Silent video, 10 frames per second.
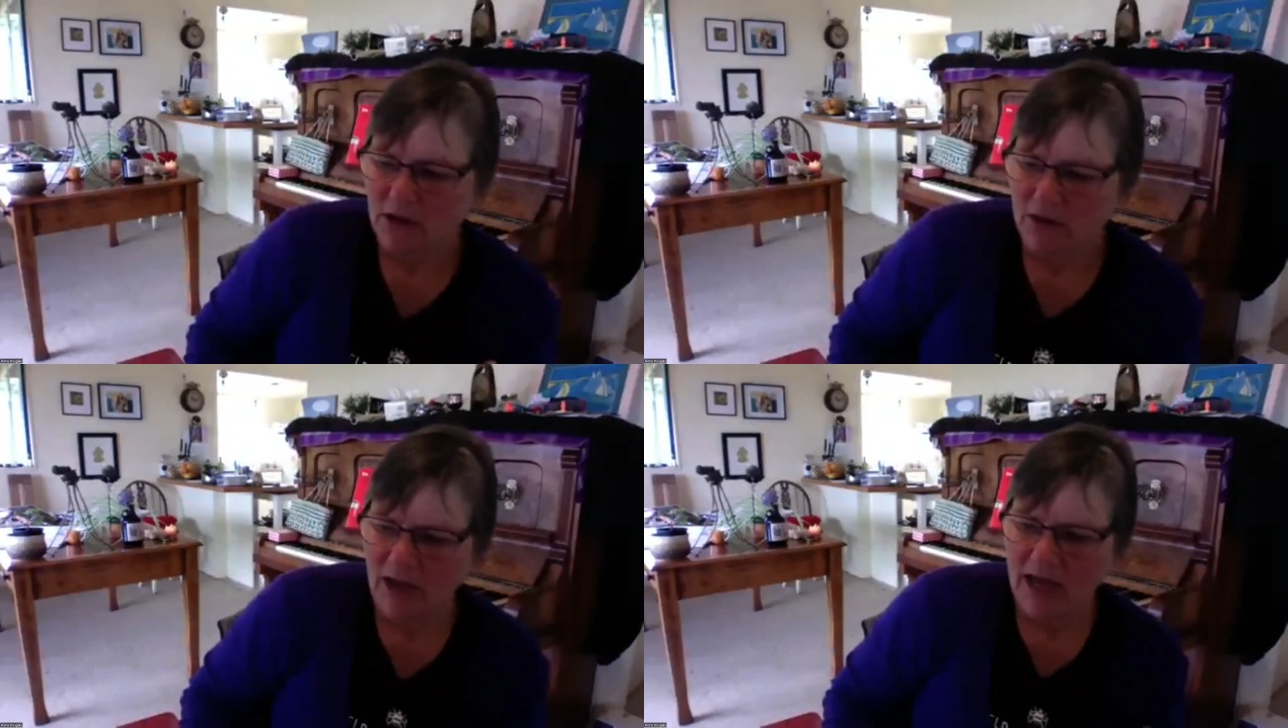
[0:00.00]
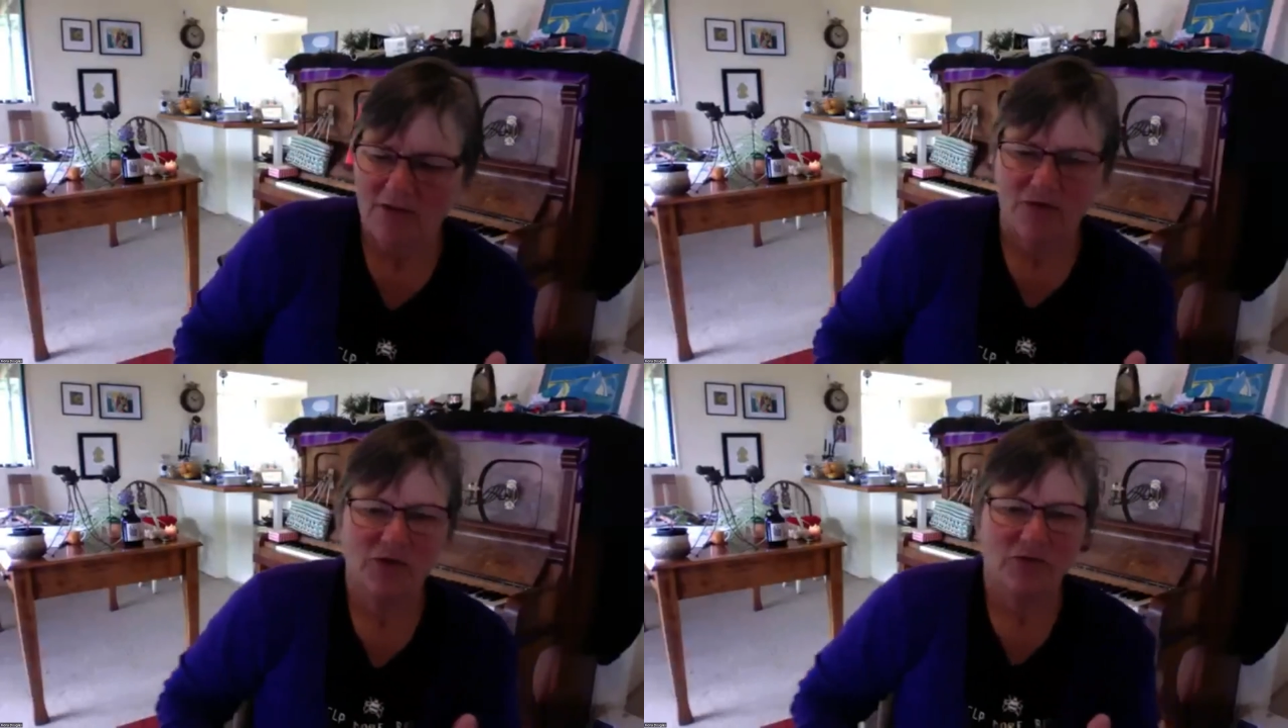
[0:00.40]
I've had a
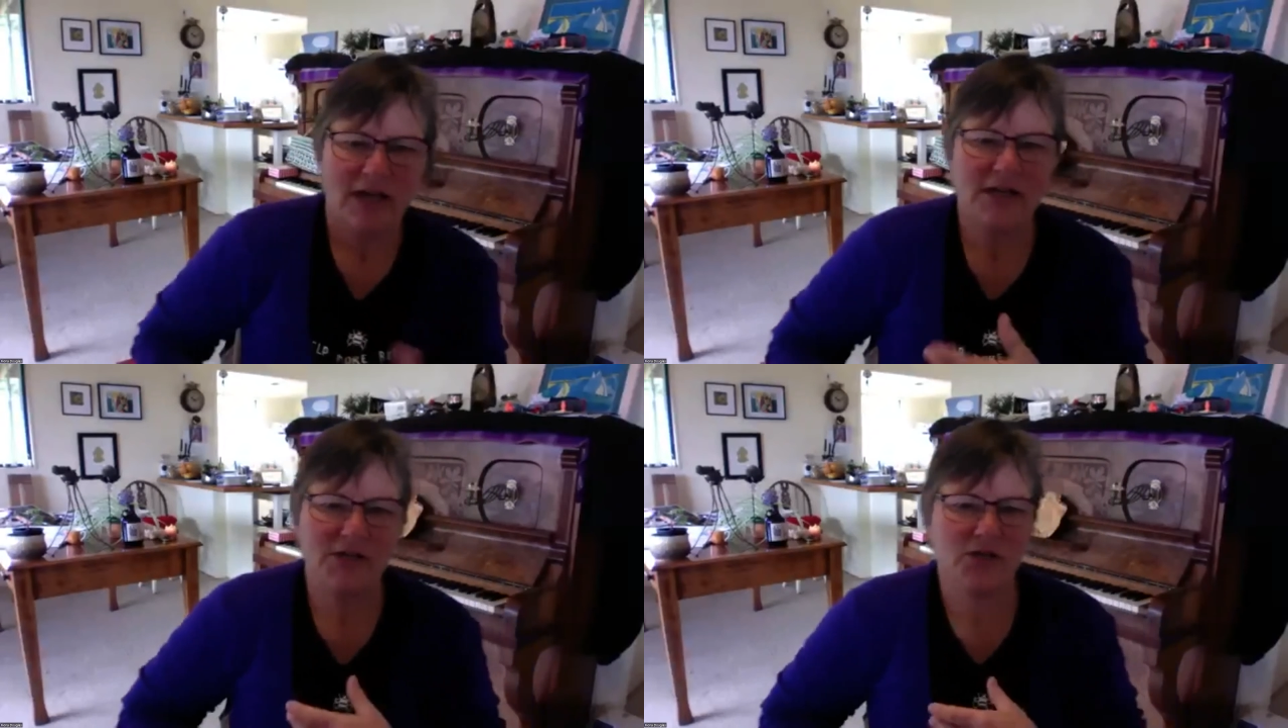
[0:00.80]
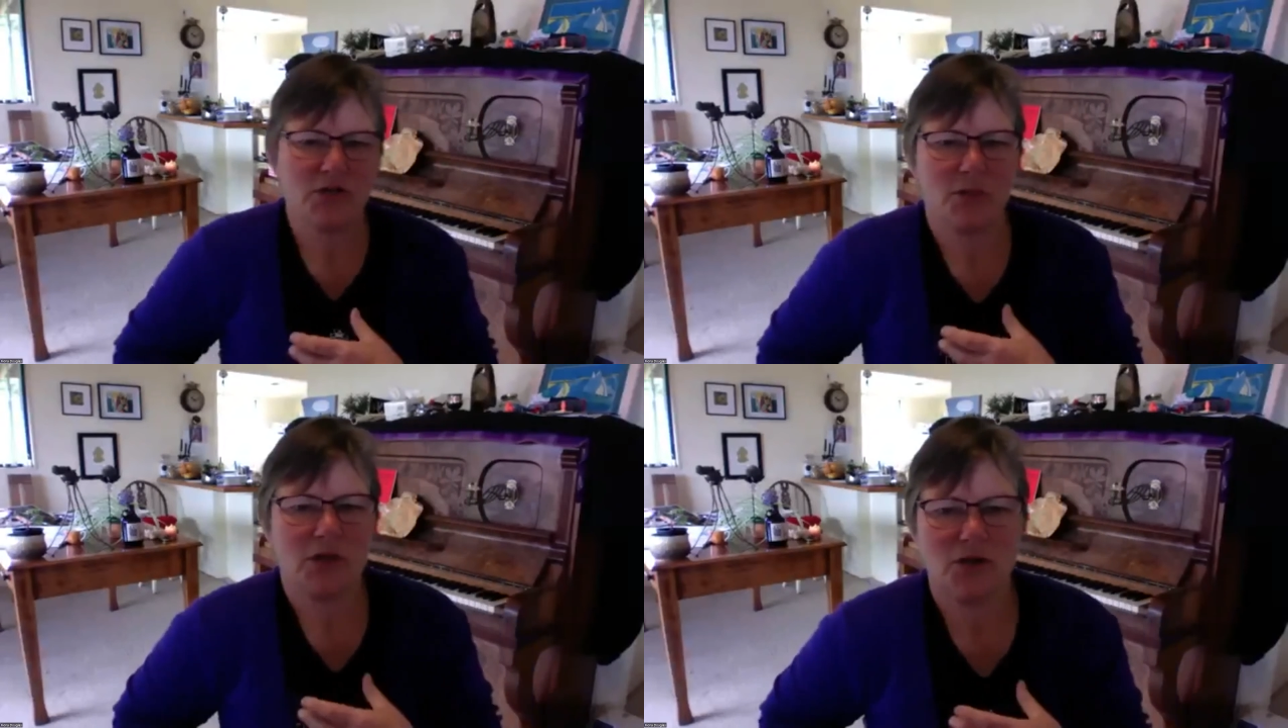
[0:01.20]
few failures
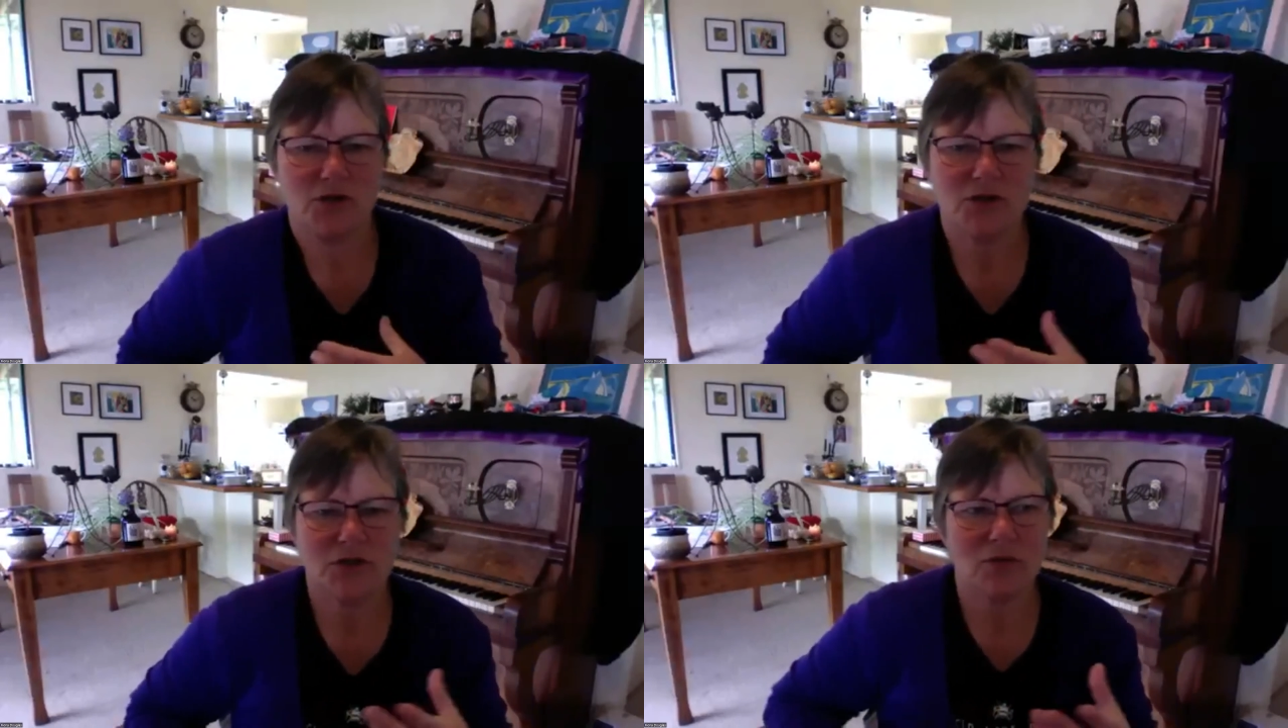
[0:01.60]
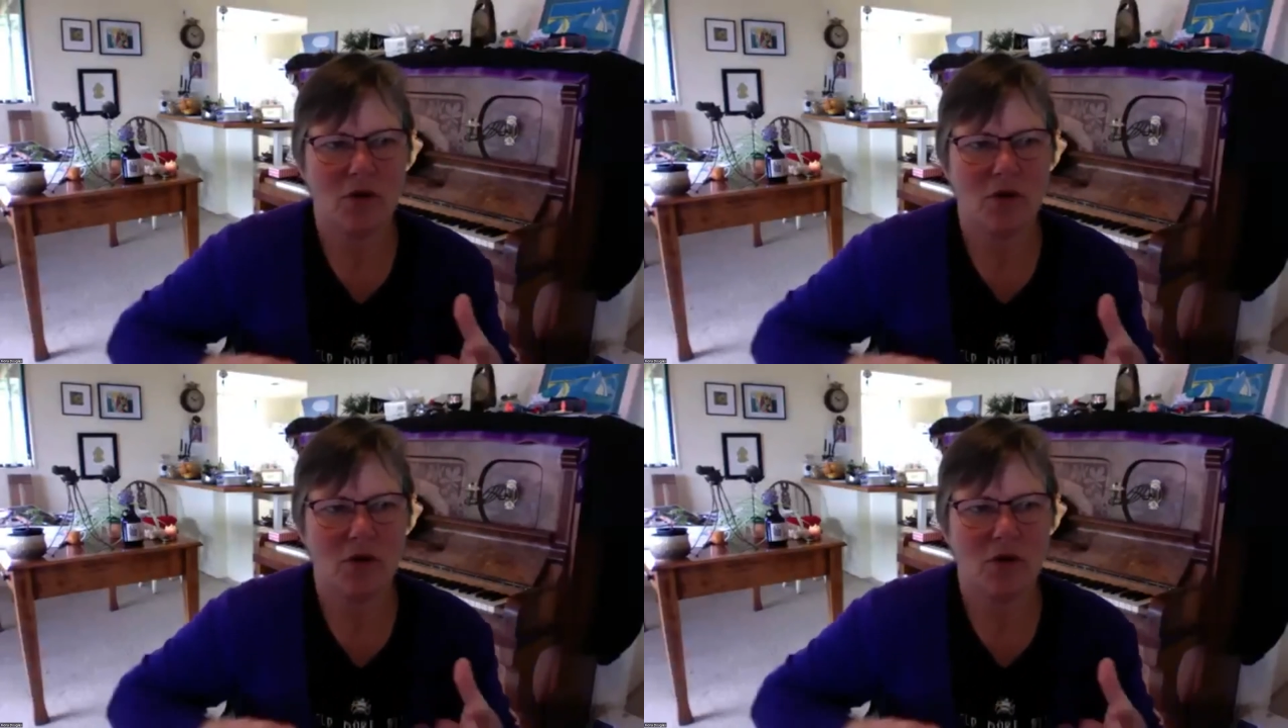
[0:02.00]
because